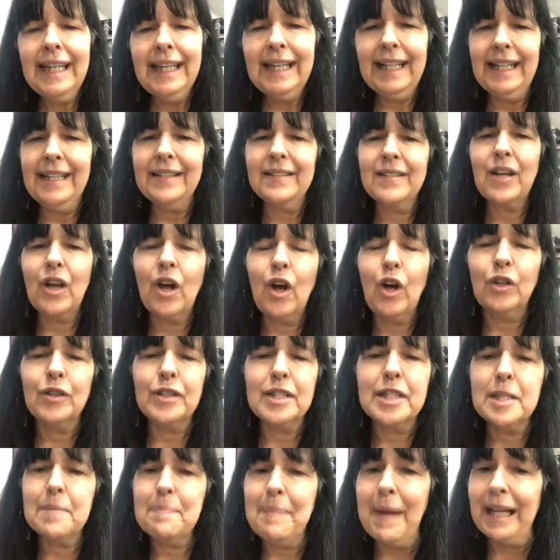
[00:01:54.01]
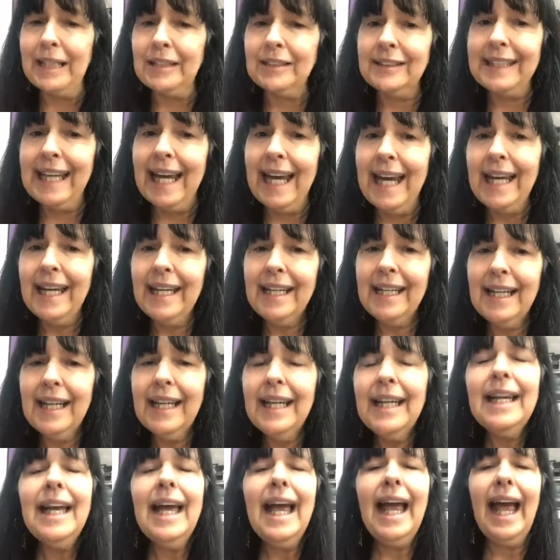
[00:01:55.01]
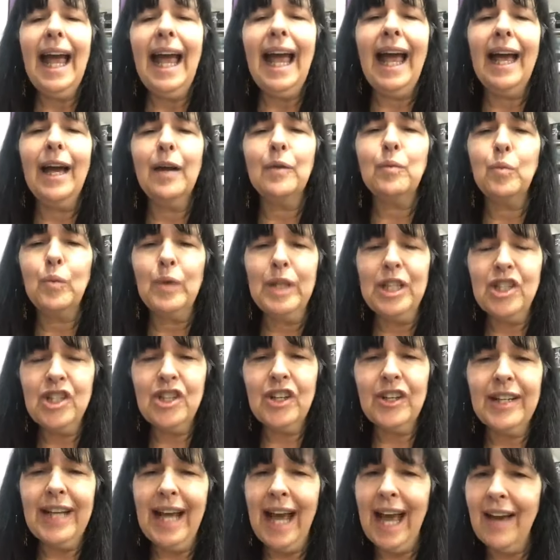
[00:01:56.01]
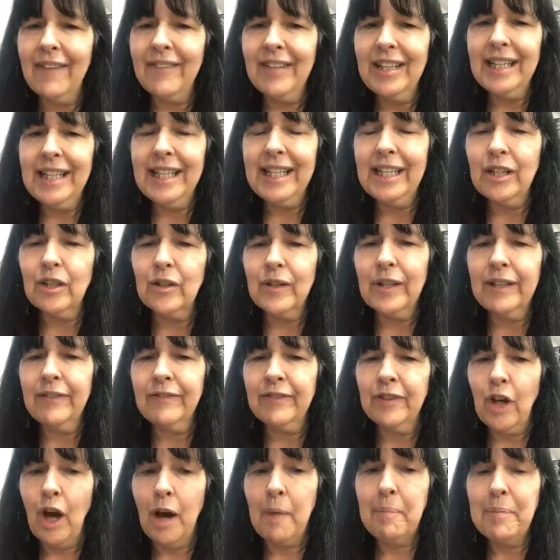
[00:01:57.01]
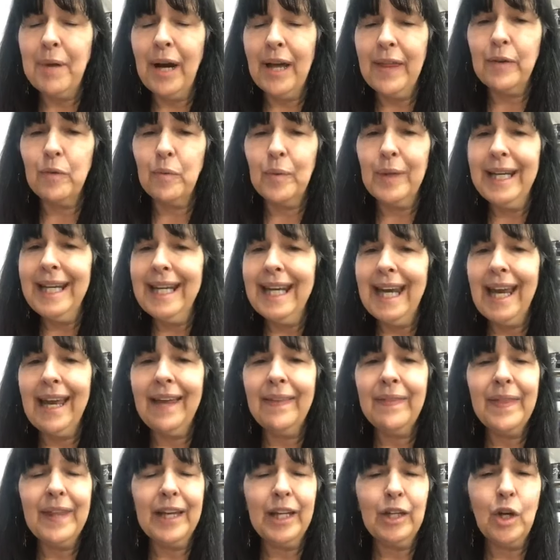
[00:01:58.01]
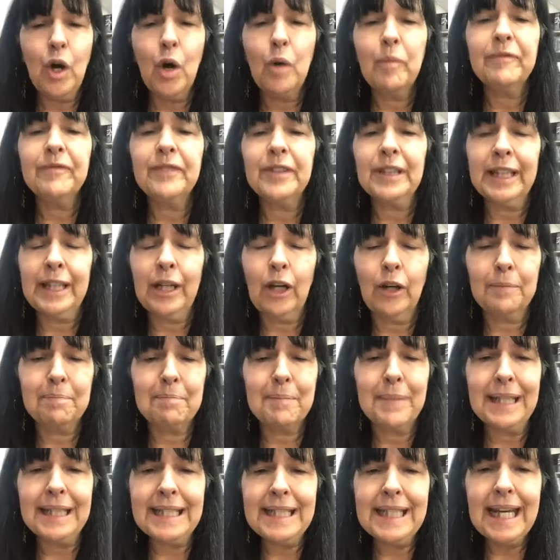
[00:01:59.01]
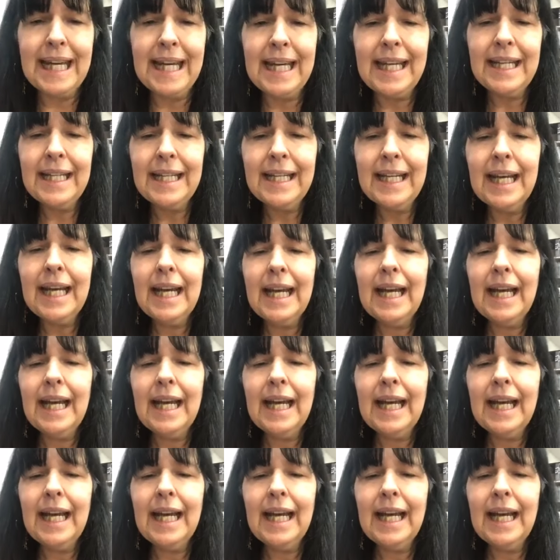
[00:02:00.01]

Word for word: It's called Speckled Egg, and we should have it here, if not by the weekend, then hopefully on Monday.